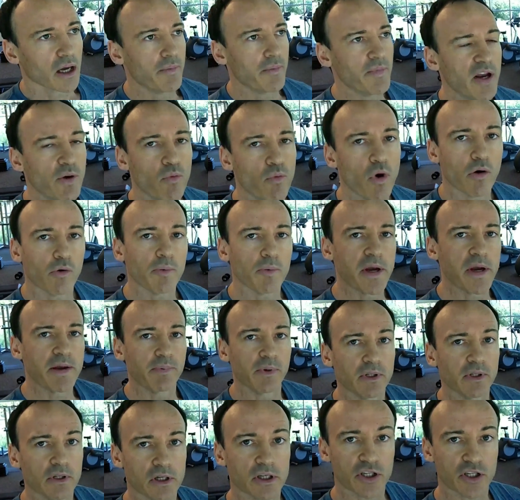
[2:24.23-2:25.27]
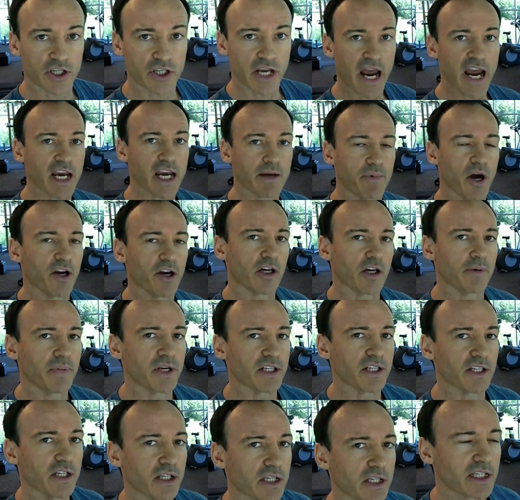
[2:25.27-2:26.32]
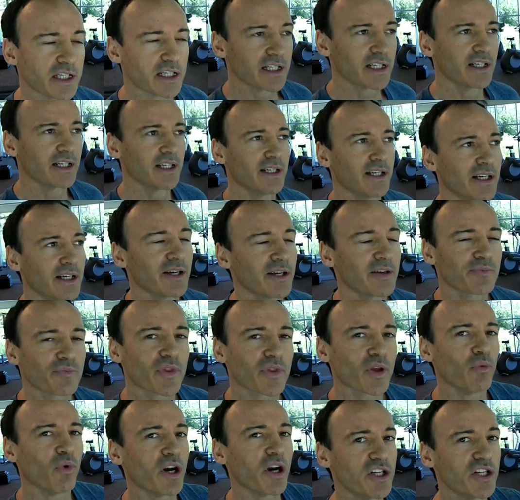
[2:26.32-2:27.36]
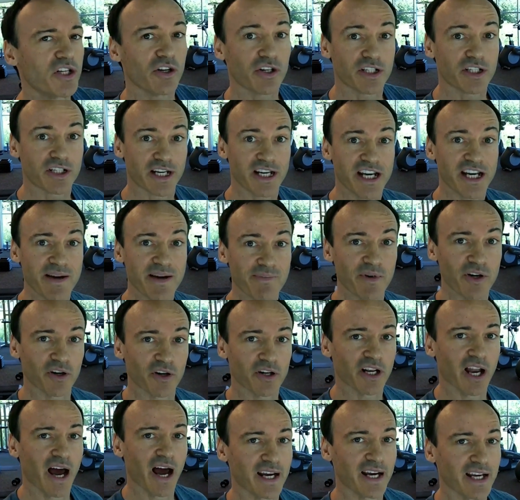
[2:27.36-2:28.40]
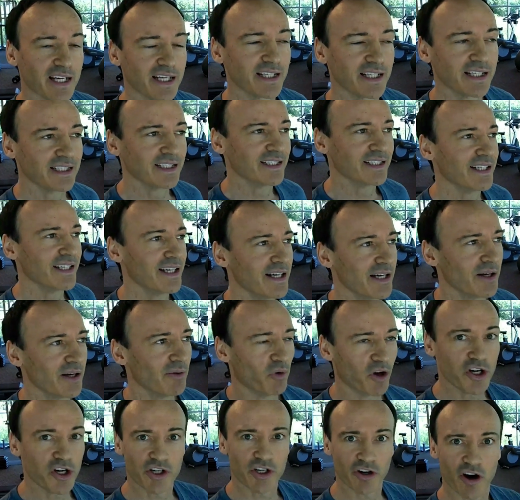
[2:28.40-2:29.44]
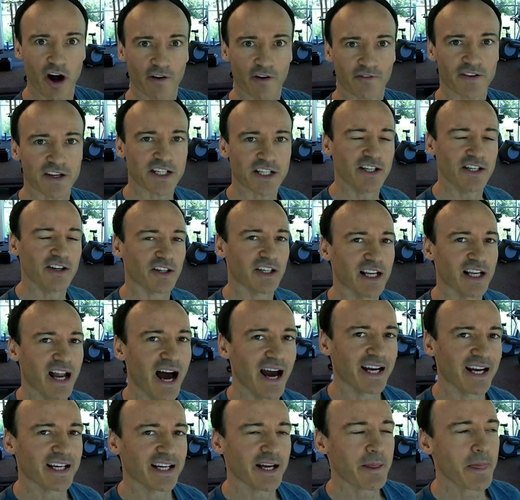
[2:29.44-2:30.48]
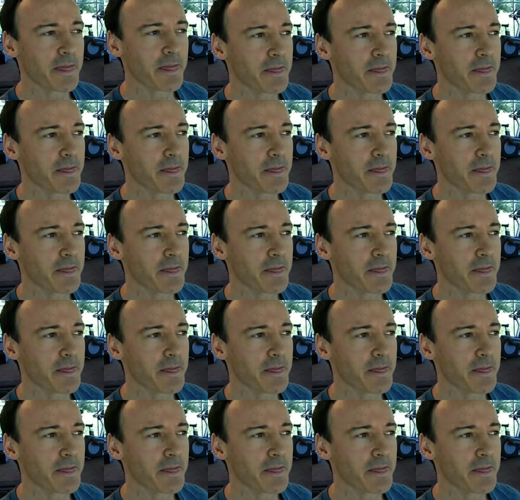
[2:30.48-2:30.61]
I mean, what will people say about your business? What does your team look like? What does your office look like?